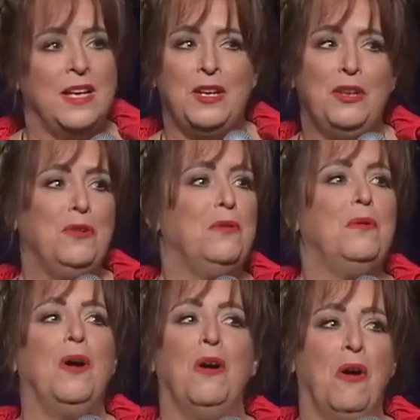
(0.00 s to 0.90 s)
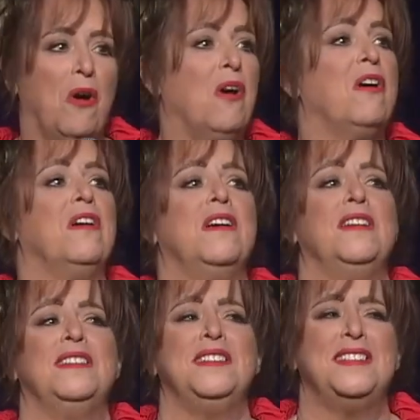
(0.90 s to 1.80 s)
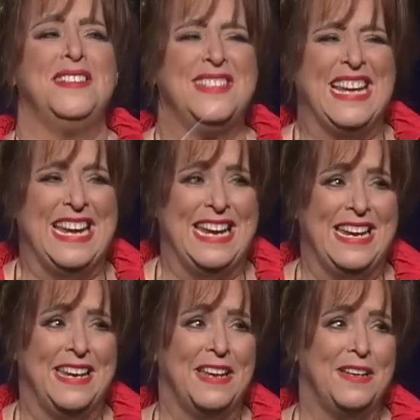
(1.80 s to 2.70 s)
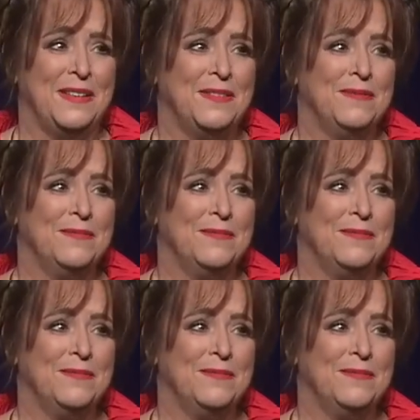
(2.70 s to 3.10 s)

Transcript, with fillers: that you are seen,